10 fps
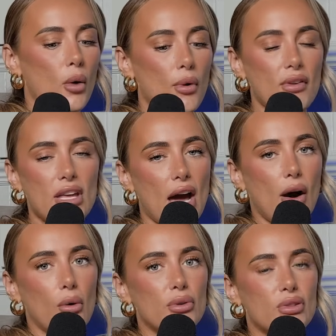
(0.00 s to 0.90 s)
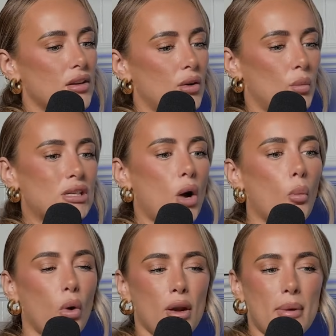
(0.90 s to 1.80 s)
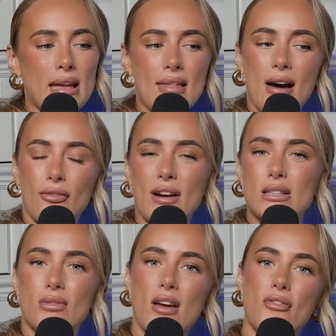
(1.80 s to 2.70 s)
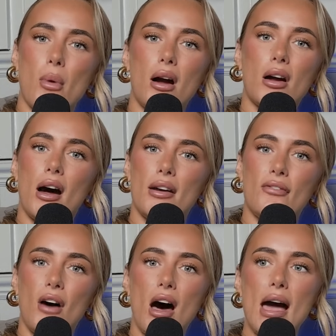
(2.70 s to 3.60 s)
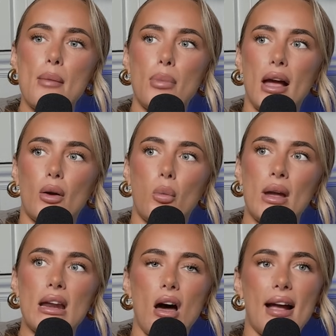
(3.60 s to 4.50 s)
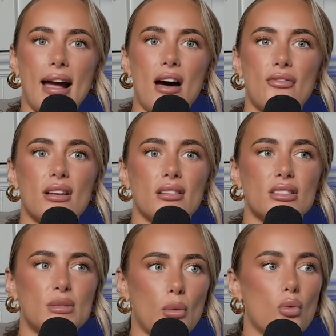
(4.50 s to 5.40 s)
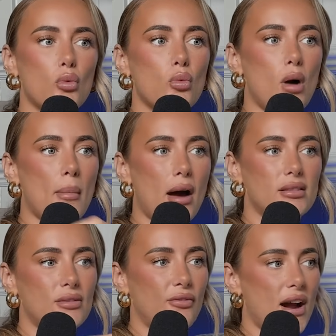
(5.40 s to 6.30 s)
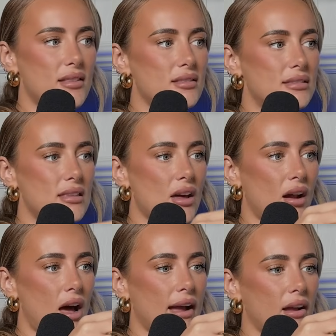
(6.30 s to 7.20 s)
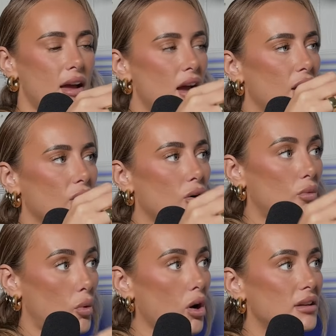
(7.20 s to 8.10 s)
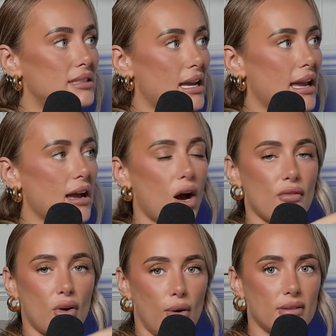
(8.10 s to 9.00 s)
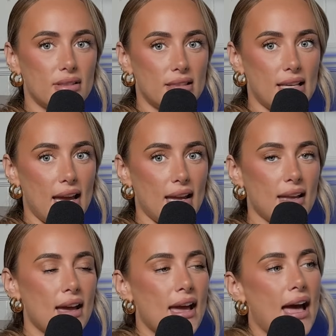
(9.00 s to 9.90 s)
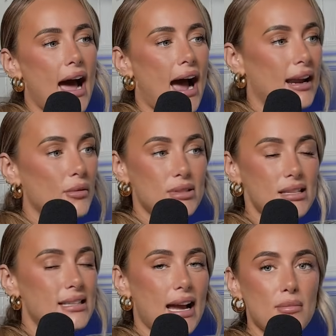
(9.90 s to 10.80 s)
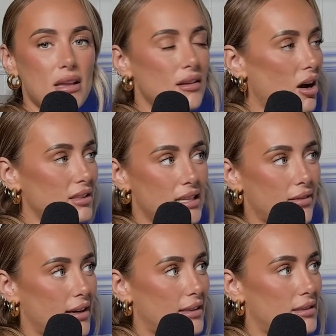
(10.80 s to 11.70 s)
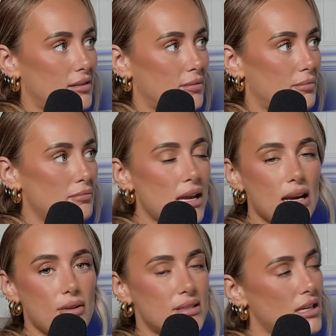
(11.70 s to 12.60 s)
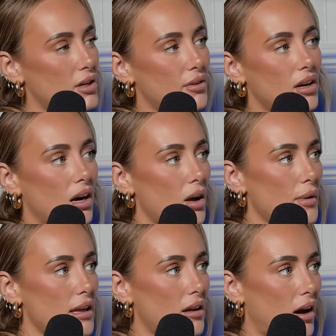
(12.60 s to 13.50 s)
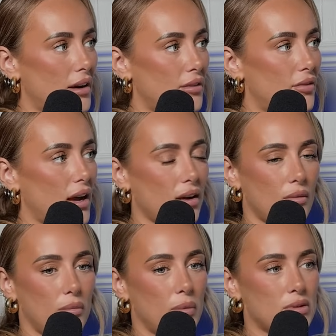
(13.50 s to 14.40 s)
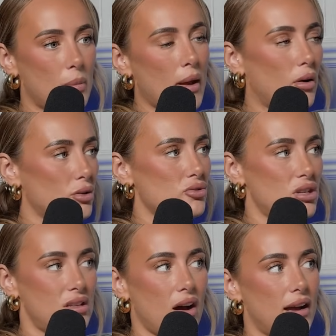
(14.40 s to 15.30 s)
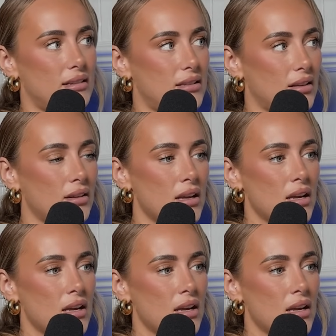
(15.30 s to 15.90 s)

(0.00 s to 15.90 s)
With girls, we don't want to be that friends of everyone kind of vibe. Like we like having small amounts of friends that like quality over quantity. And it was the same in our series. Me, Lucinda and Chloe kind of like was a bit ostracized, and